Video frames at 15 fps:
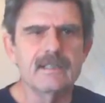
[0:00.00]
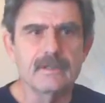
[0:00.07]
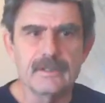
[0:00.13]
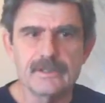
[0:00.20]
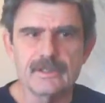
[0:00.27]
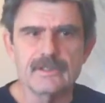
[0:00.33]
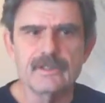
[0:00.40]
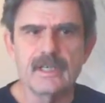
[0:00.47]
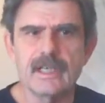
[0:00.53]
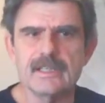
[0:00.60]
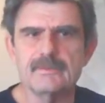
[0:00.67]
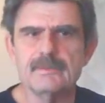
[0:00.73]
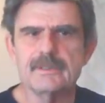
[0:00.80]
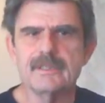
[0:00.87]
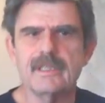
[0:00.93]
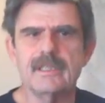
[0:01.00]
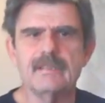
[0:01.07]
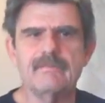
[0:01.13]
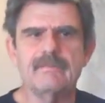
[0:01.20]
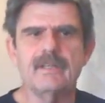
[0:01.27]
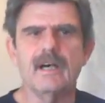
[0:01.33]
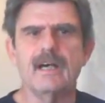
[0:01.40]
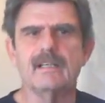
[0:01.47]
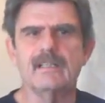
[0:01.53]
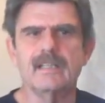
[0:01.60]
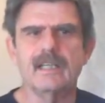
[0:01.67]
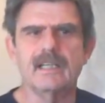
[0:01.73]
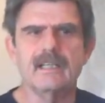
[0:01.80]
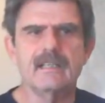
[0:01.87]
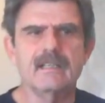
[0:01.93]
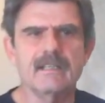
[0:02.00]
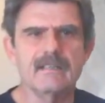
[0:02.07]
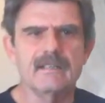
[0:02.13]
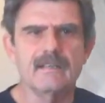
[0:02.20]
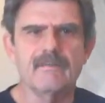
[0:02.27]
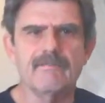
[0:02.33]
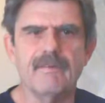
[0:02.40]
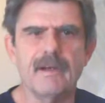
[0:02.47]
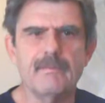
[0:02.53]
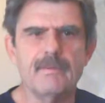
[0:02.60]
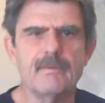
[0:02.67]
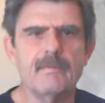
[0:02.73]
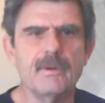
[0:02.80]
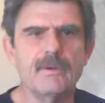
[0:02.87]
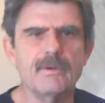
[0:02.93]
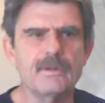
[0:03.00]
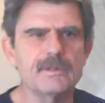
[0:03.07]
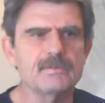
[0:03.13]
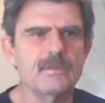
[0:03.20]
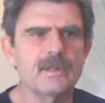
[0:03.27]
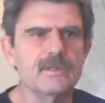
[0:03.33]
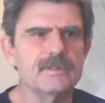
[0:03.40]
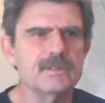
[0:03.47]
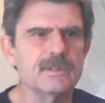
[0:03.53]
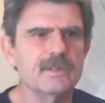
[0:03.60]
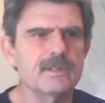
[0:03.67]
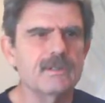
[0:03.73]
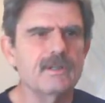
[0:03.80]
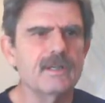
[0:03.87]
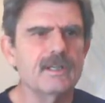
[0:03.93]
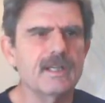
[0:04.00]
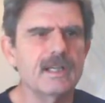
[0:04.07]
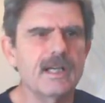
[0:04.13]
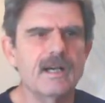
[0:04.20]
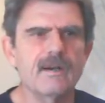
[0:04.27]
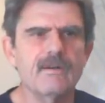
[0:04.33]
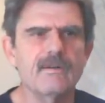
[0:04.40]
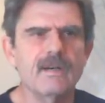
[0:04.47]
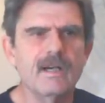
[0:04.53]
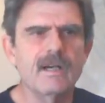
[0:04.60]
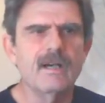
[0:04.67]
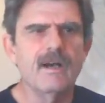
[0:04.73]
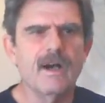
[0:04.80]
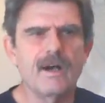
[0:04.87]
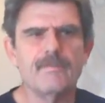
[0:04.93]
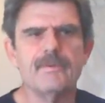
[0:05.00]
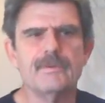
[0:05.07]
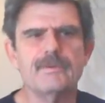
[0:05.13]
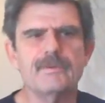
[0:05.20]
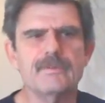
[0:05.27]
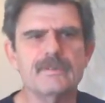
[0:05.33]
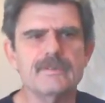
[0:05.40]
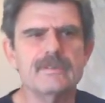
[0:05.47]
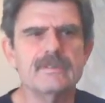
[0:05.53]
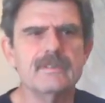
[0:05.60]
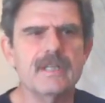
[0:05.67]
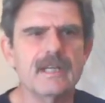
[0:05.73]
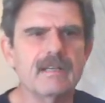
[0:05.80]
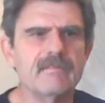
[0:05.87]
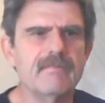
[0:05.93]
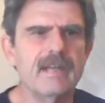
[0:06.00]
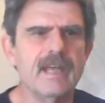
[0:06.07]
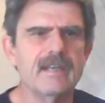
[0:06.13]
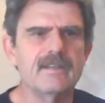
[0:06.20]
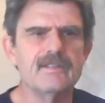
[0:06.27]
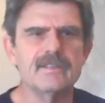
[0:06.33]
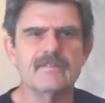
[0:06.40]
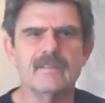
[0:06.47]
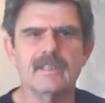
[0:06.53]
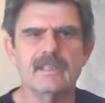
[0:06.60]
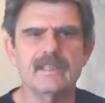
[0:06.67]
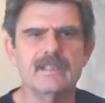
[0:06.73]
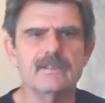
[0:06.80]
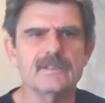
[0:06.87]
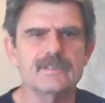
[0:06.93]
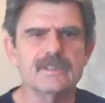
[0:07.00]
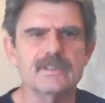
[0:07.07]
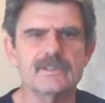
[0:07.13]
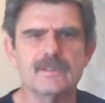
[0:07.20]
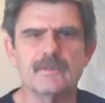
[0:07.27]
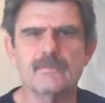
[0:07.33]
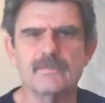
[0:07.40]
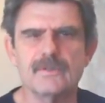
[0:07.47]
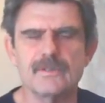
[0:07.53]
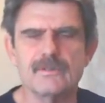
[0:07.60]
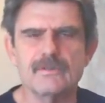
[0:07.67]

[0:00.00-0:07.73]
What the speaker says: There is a good expose of Don King, the fight promoter, as well as a good look at how opportunists take advantage of the legal system